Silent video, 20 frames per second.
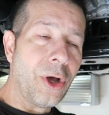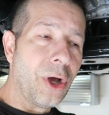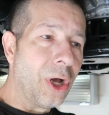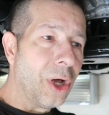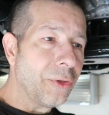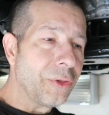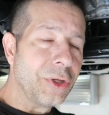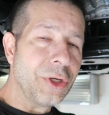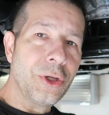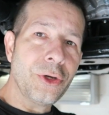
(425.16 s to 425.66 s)
at
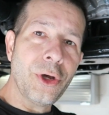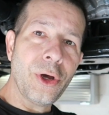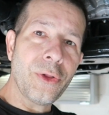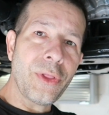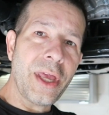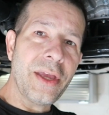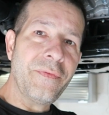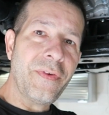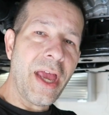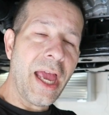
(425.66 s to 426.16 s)
all, then you know
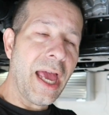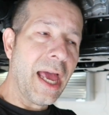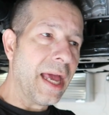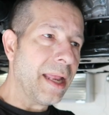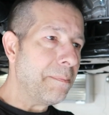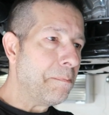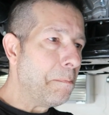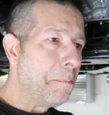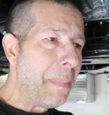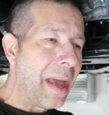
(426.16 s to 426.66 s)
they've
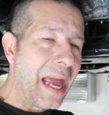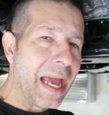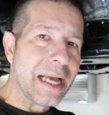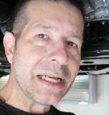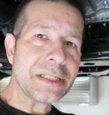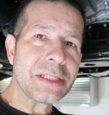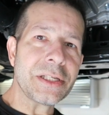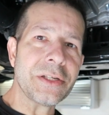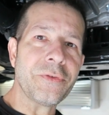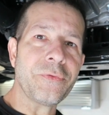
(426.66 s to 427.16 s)
had
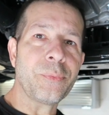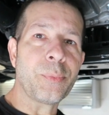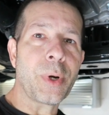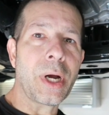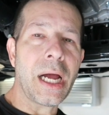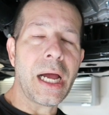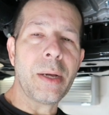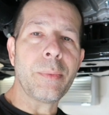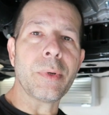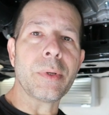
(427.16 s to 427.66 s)
massive
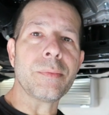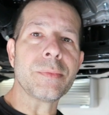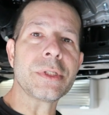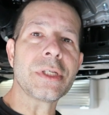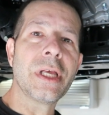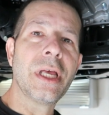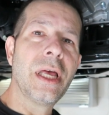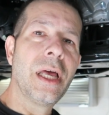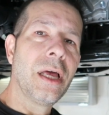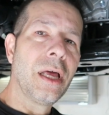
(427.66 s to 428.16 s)

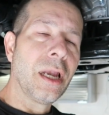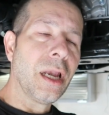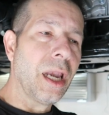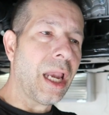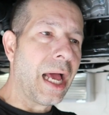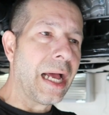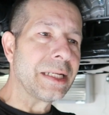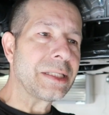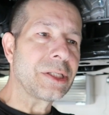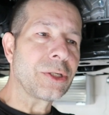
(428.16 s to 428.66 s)
problems.
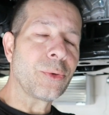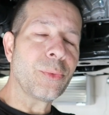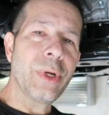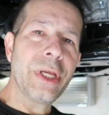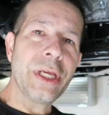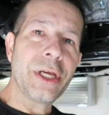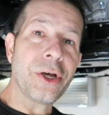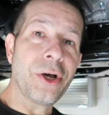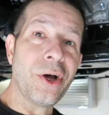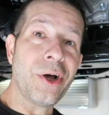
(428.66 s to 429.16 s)
Lots of
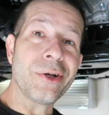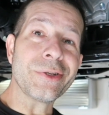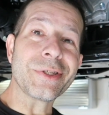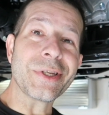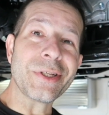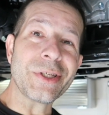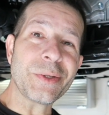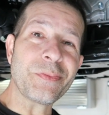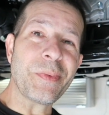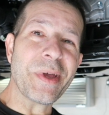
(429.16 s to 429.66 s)

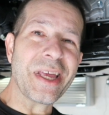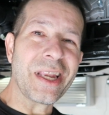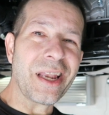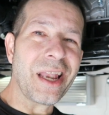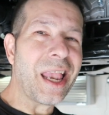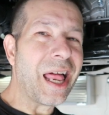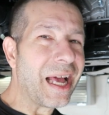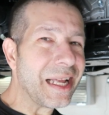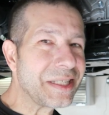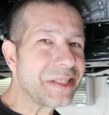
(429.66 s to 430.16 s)
recalls and
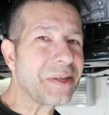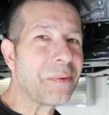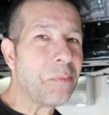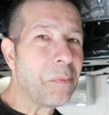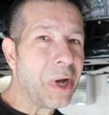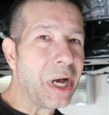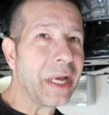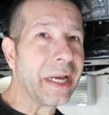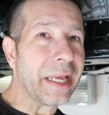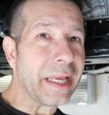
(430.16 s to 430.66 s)
spent lots of
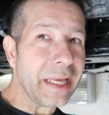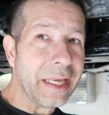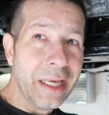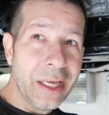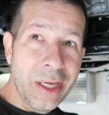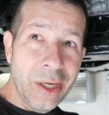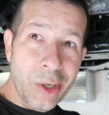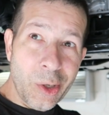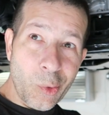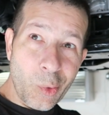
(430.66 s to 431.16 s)
money
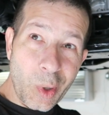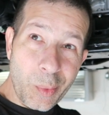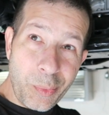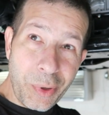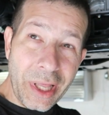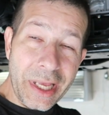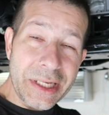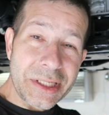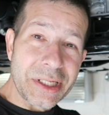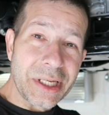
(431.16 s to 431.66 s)

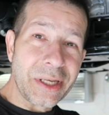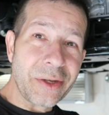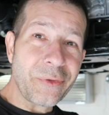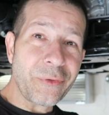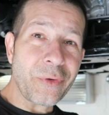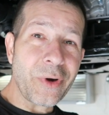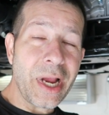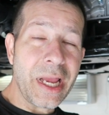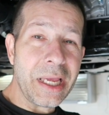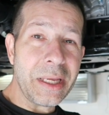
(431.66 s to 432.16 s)
replacing
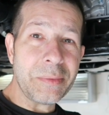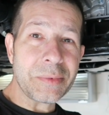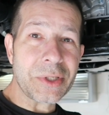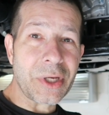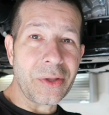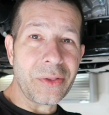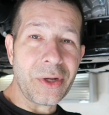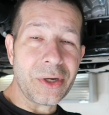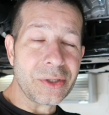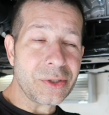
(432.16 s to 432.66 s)

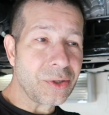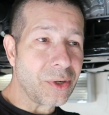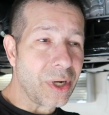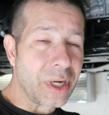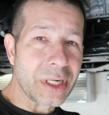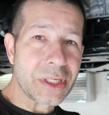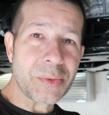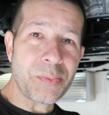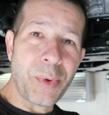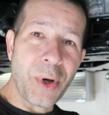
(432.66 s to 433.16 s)
frames on their
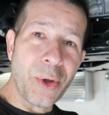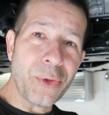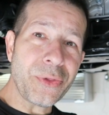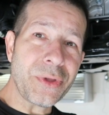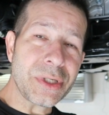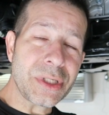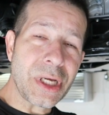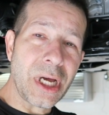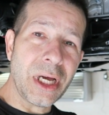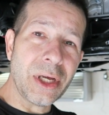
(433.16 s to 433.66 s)
trucks,
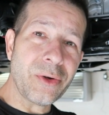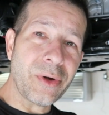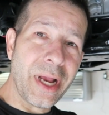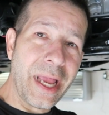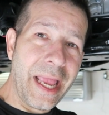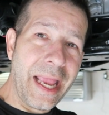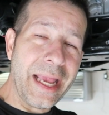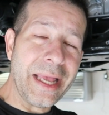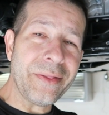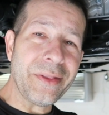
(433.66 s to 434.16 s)
both the
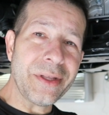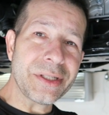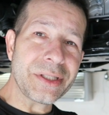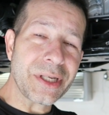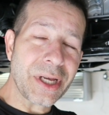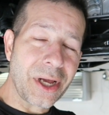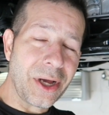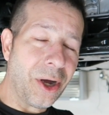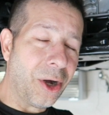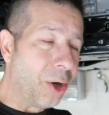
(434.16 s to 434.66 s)
Tundra and the
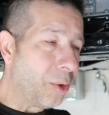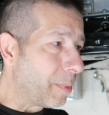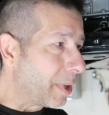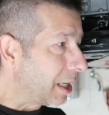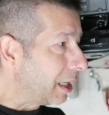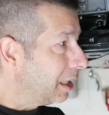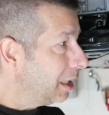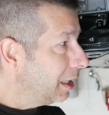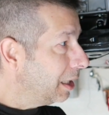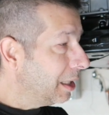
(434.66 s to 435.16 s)

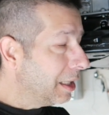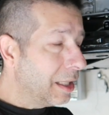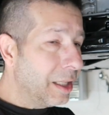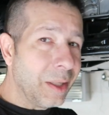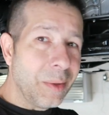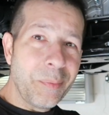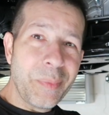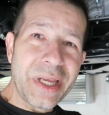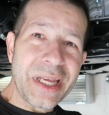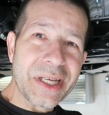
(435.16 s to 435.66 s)
Tacoma,
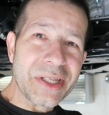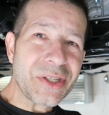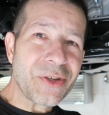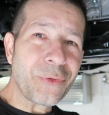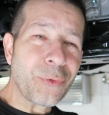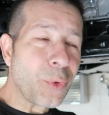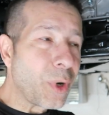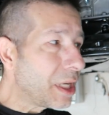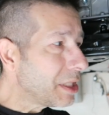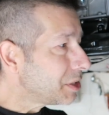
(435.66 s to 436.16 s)
because
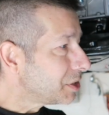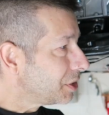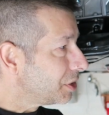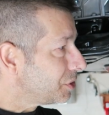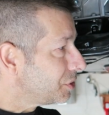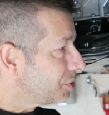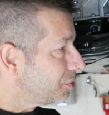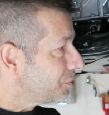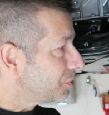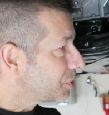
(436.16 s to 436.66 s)
of rust
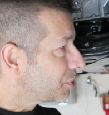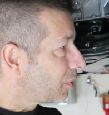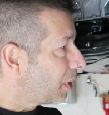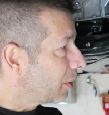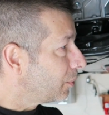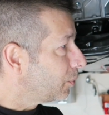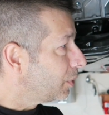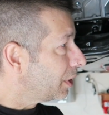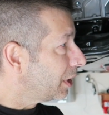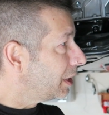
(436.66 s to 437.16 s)
issues. So
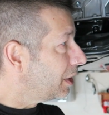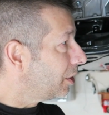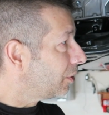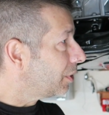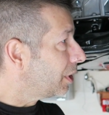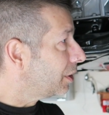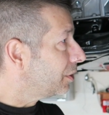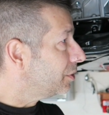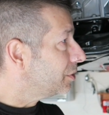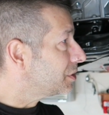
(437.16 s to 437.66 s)
I really
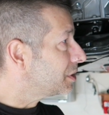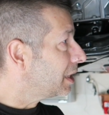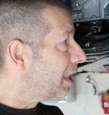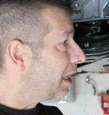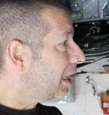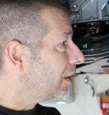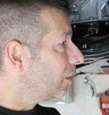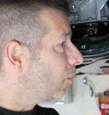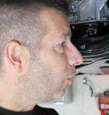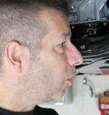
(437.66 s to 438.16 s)
don't
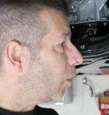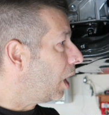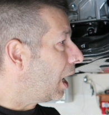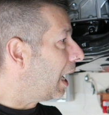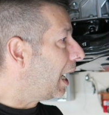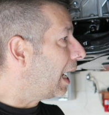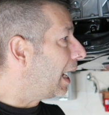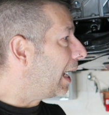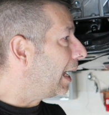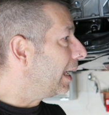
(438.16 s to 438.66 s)
understand
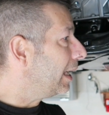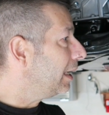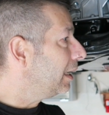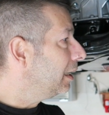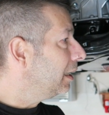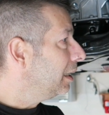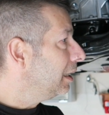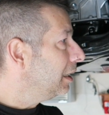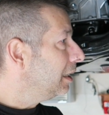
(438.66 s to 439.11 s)
why